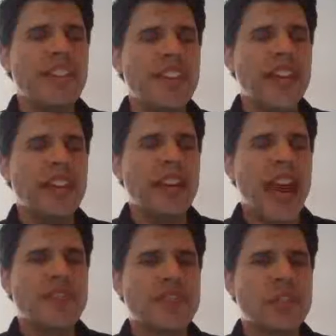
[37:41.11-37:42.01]
think
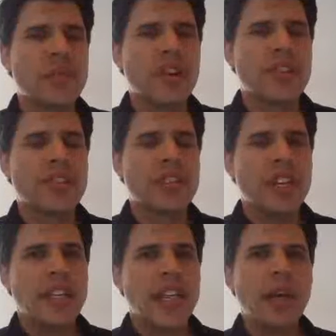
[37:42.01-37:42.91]
afterwards,
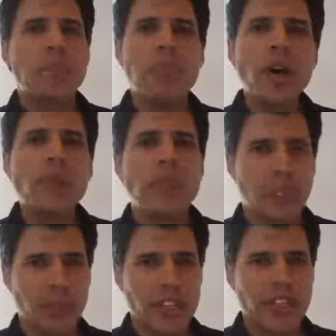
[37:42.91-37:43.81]
getting a book
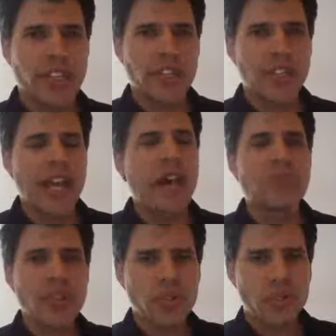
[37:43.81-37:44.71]
published,
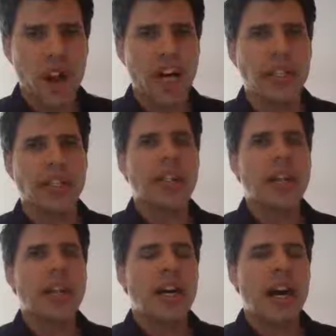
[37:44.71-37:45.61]
that was a rung.
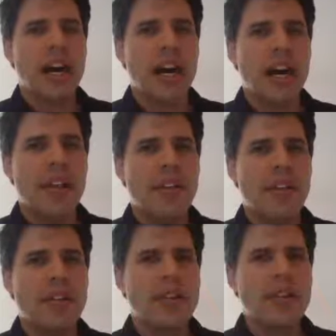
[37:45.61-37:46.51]

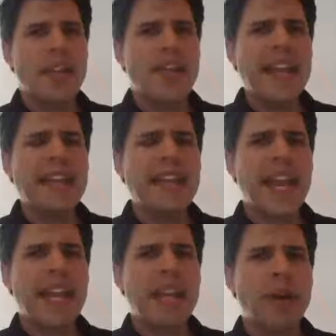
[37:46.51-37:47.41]
Then
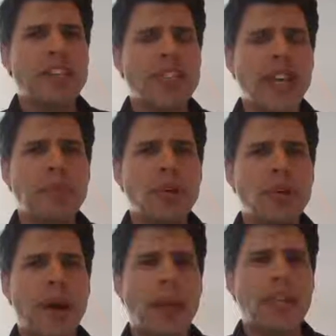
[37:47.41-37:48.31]
getting my second
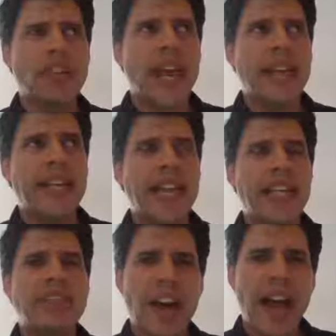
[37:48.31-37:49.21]
book published and
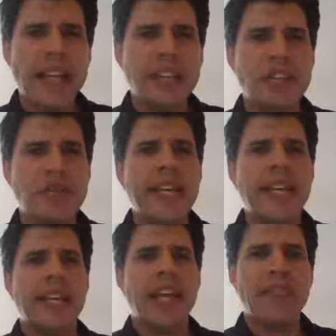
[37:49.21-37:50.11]
getting invited to
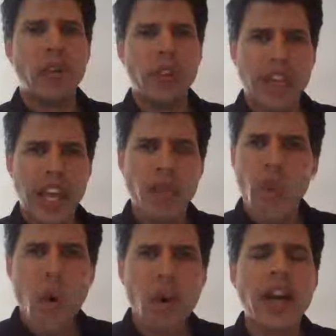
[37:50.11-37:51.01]
speak at the
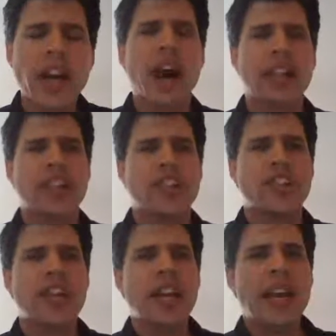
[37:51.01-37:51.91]
Naval War
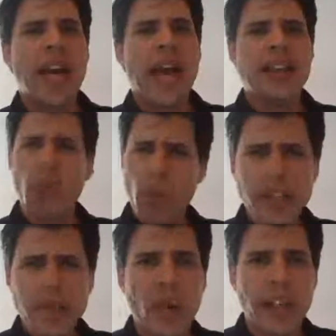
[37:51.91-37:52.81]
College and at
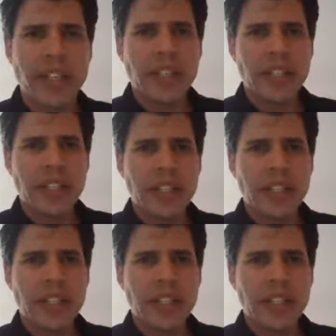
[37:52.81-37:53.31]
West Point.